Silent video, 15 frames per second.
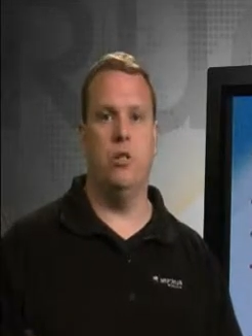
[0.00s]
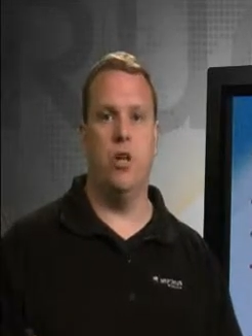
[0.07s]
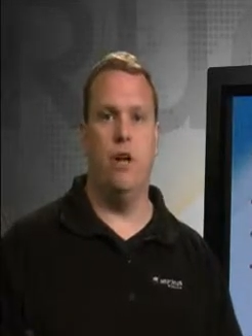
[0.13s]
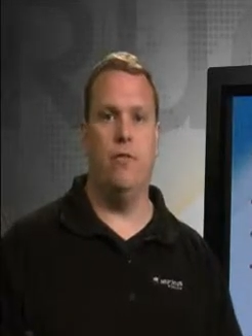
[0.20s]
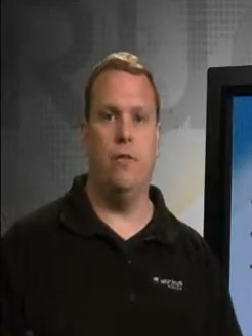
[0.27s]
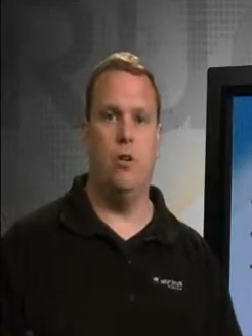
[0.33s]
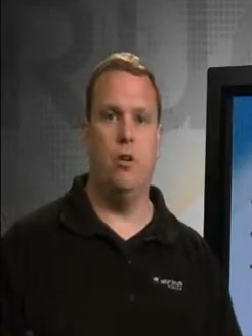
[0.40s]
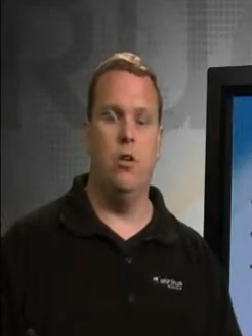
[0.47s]

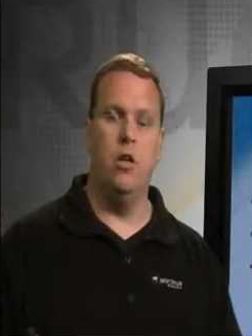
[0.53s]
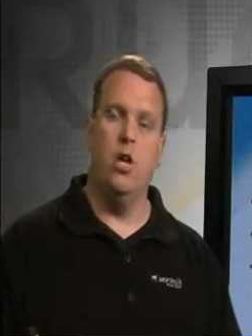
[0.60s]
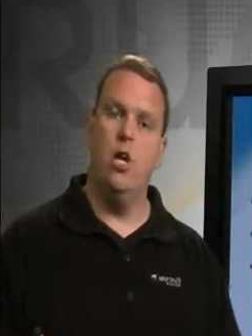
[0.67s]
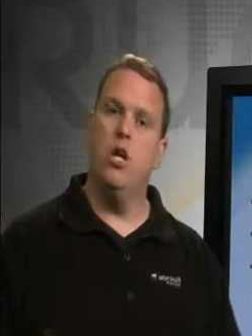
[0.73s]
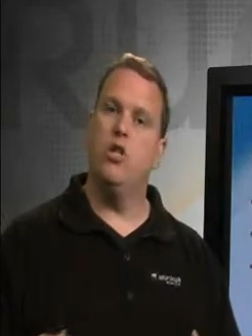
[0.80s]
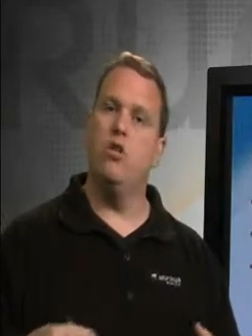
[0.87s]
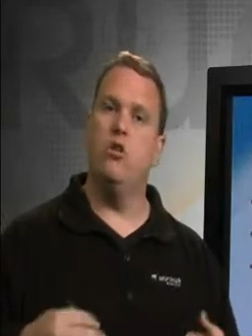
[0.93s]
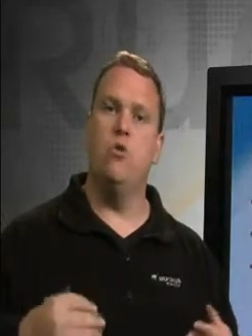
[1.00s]
So you can
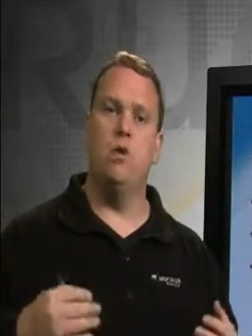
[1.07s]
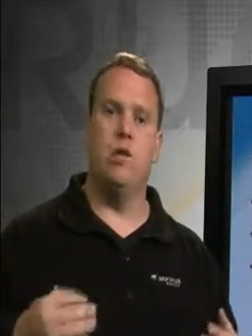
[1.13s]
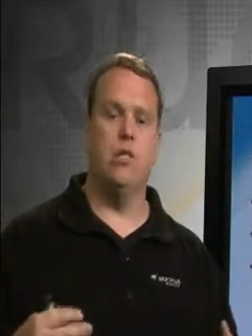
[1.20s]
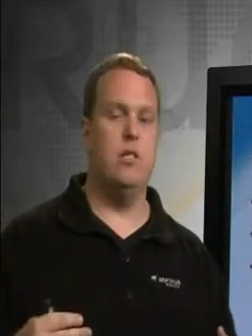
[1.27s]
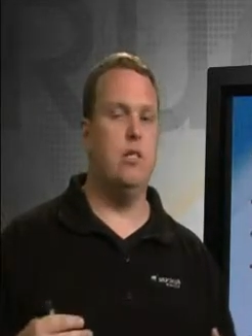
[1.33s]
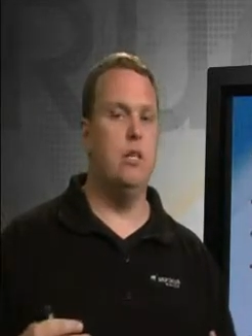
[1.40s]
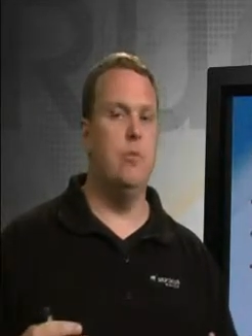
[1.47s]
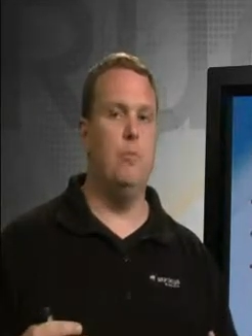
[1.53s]
simply and
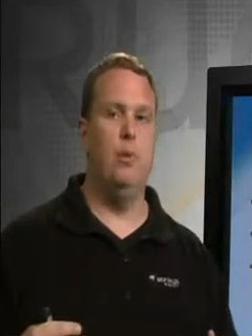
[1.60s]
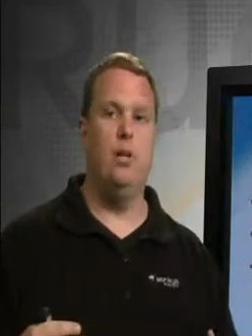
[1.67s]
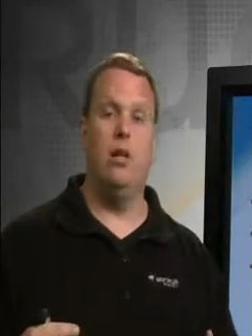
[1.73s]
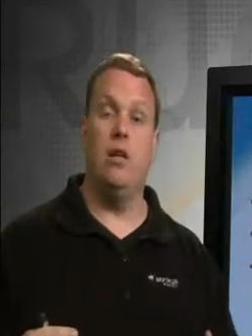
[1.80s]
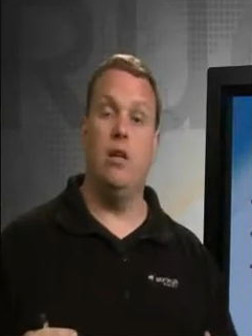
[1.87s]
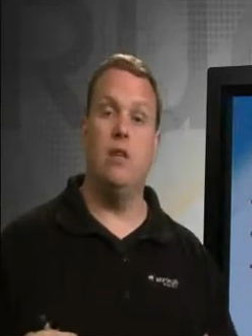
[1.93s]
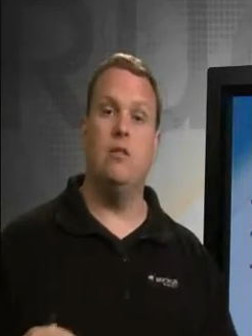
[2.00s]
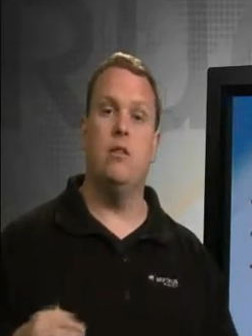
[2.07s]
easily
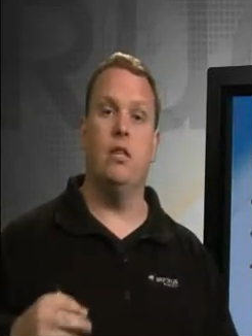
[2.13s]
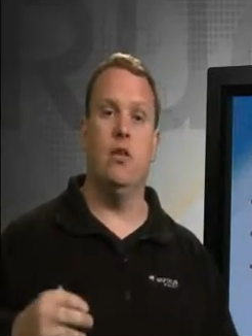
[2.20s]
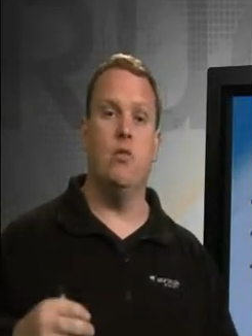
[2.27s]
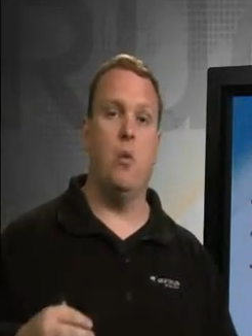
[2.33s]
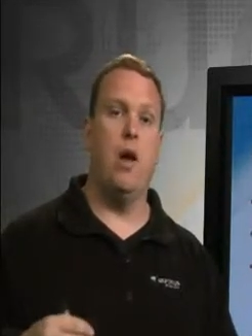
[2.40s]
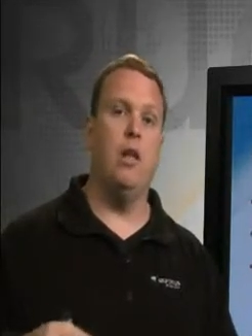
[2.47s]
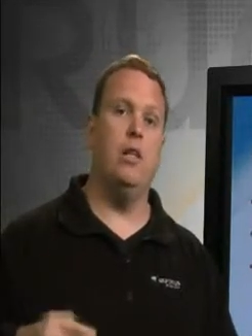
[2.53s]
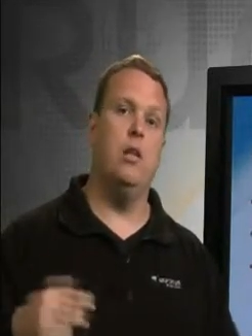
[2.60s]
rate limit with
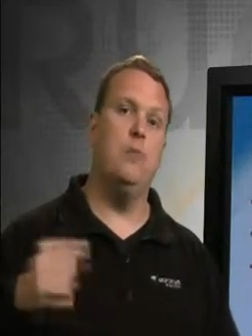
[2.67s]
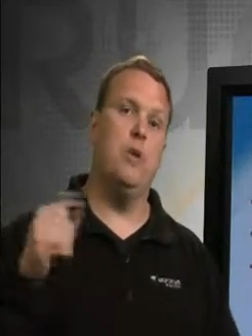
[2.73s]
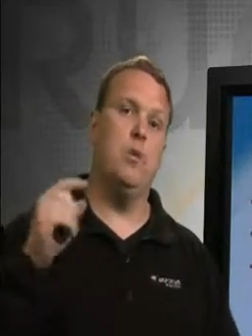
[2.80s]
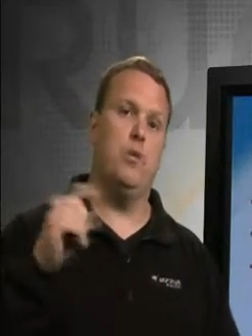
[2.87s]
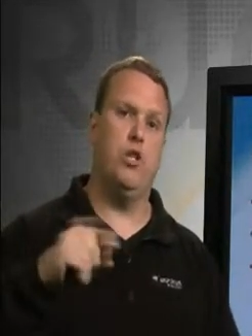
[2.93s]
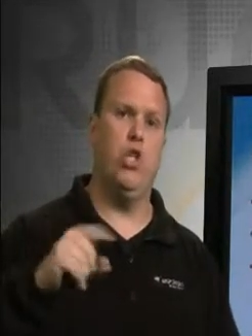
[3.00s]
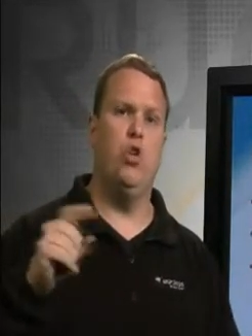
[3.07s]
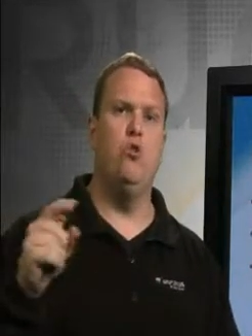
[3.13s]
2
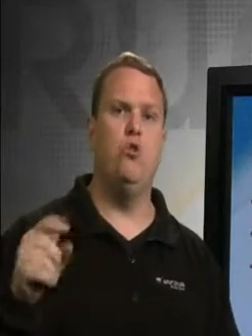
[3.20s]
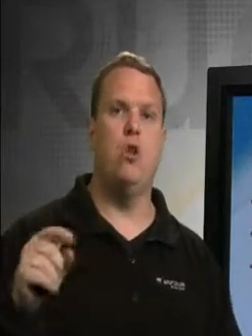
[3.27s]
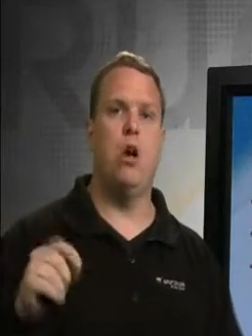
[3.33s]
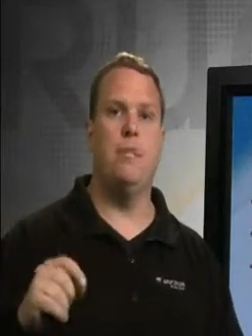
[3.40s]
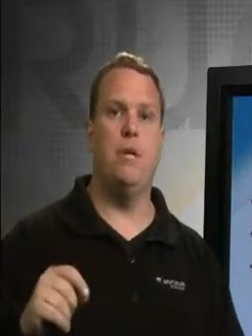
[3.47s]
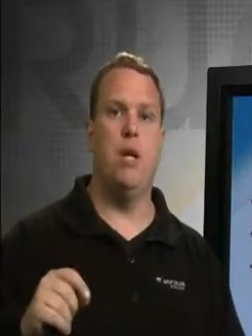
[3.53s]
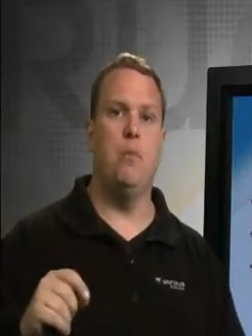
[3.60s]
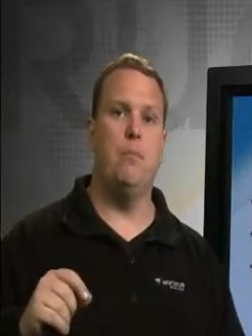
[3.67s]
drop-down
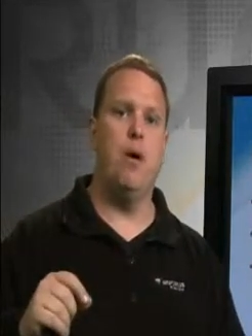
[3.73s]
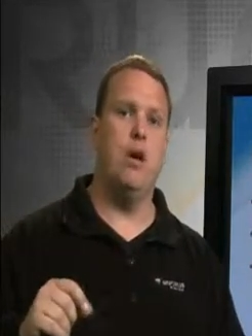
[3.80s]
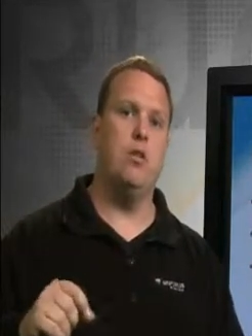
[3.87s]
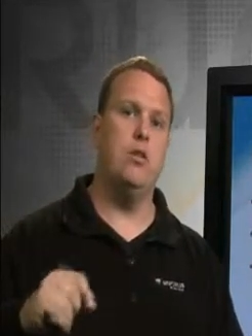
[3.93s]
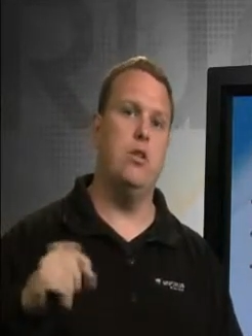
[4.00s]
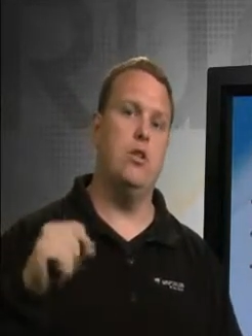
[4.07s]
boxes, rate